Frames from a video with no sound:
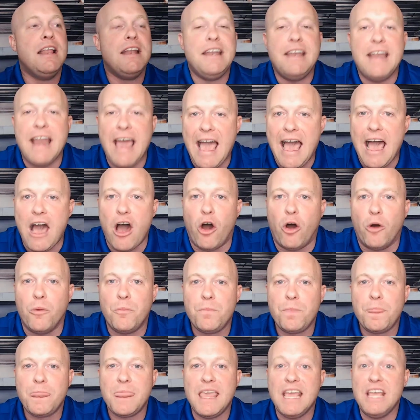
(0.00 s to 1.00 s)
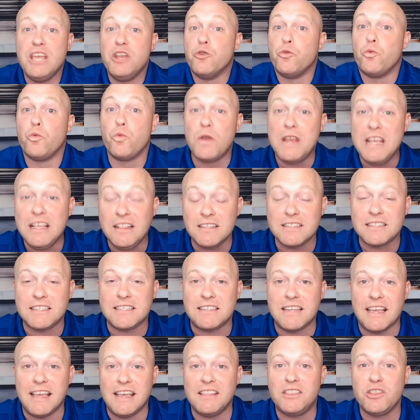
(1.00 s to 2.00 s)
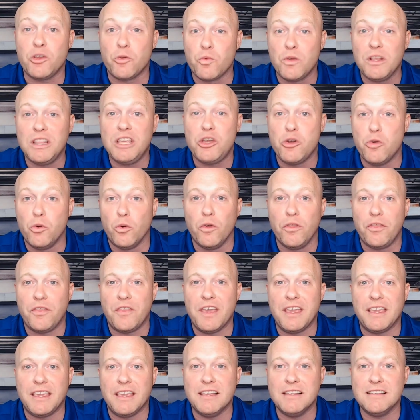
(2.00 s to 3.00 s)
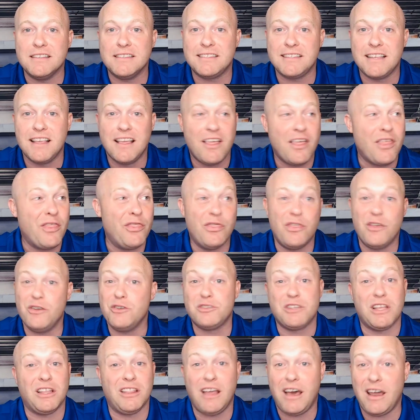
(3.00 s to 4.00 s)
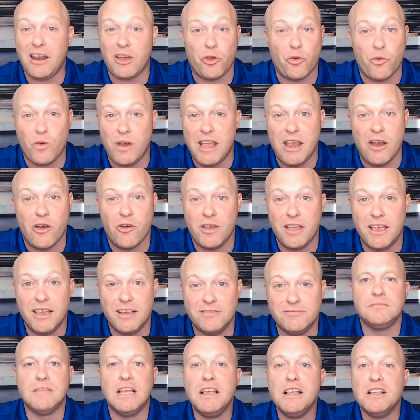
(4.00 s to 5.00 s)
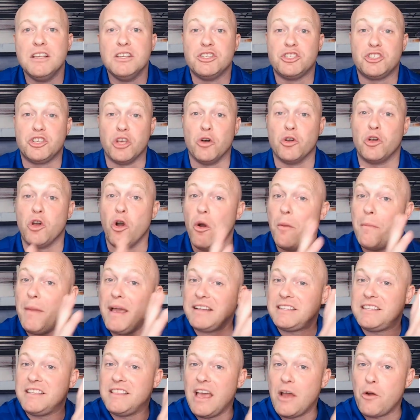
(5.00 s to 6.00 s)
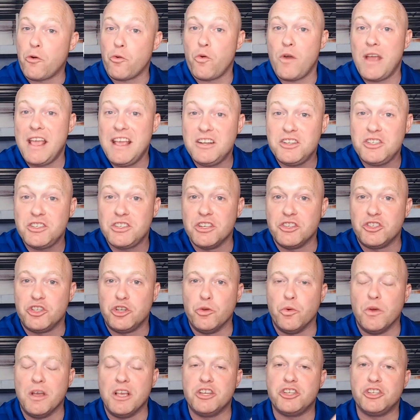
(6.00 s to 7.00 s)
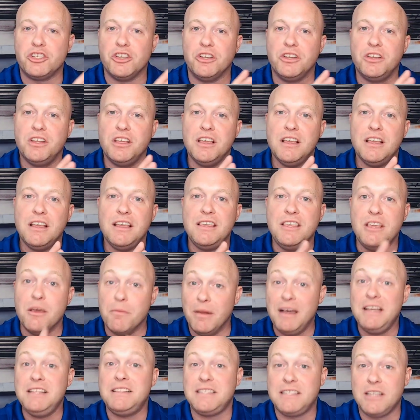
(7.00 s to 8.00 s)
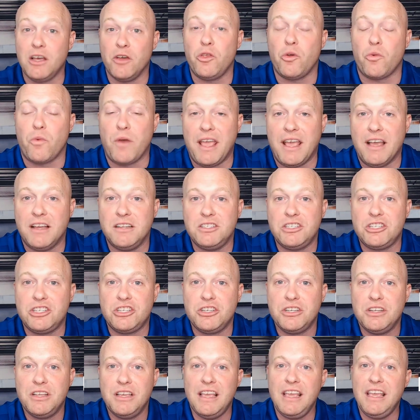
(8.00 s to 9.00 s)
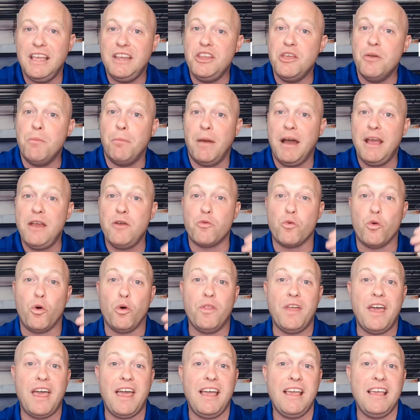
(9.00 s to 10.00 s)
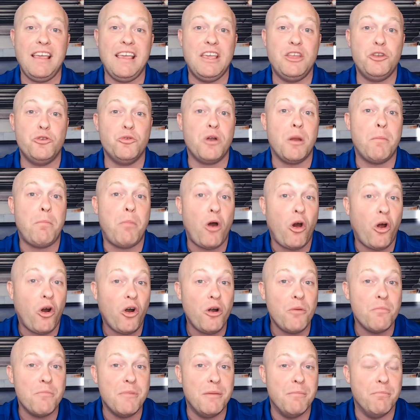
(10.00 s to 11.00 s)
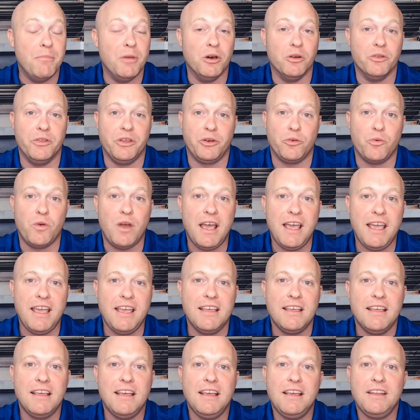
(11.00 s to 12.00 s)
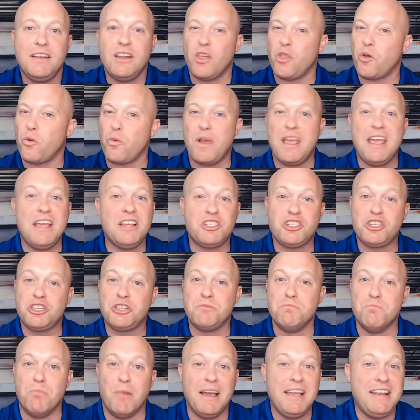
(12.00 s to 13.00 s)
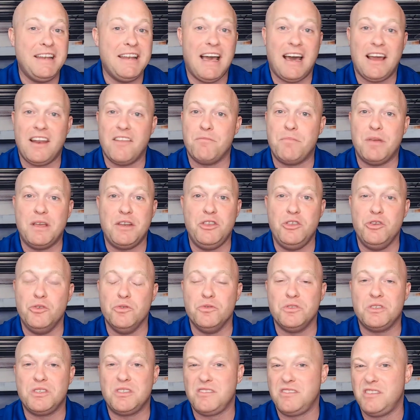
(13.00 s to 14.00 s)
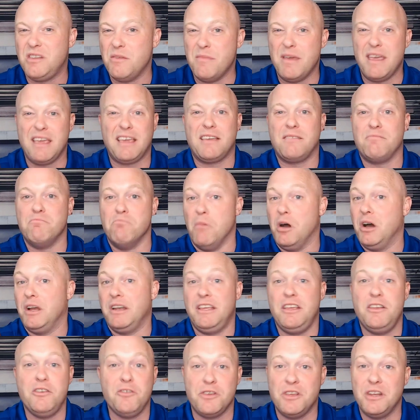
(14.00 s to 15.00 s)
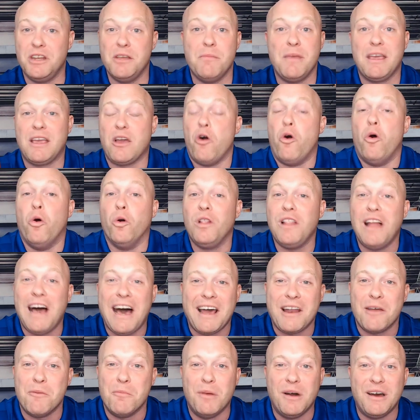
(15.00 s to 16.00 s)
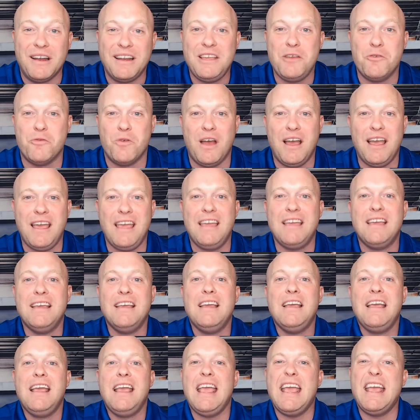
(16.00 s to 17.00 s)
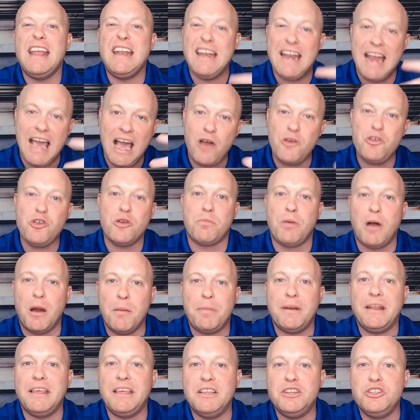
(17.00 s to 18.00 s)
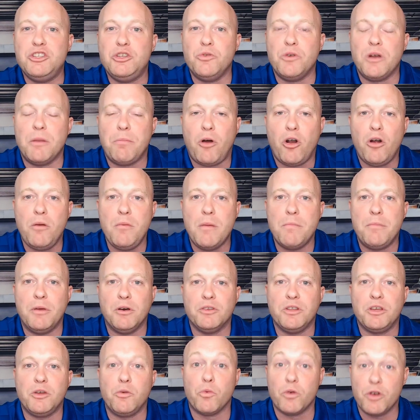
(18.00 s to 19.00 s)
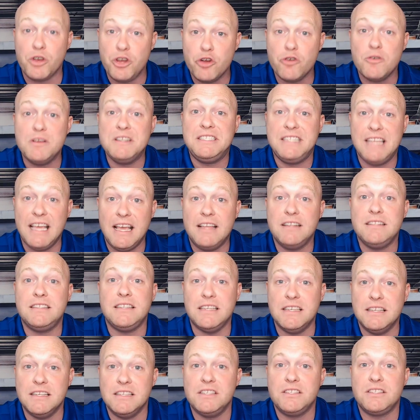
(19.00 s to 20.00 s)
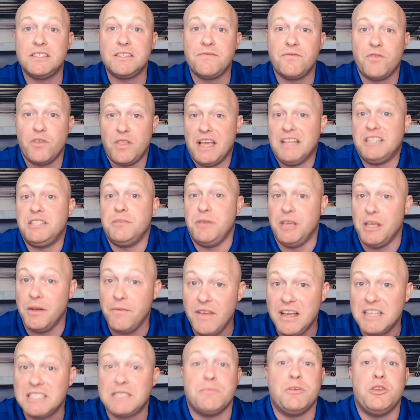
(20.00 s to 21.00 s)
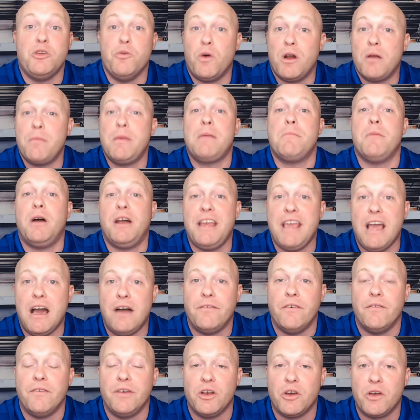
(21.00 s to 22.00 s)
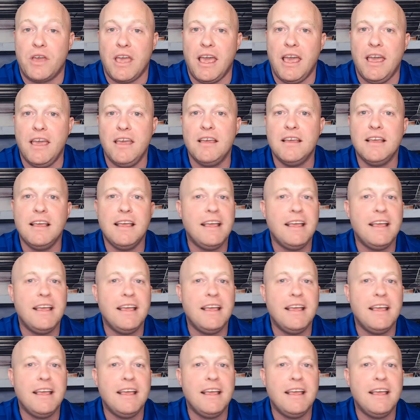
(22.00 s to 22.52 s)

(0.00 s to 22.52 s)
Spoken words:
Now, in real estate, the really cool thing is there's a lot of gray area. So going back to that ranch situation, you might sell the ranch, and you might roll that into an apartment building, right? Now, the ranch might not have been used to make money, or you didn't make a whole lot of money, right? And now you're pumping it into an apartment building where your intent is for that to be an investment. You want to make money off of it, okay?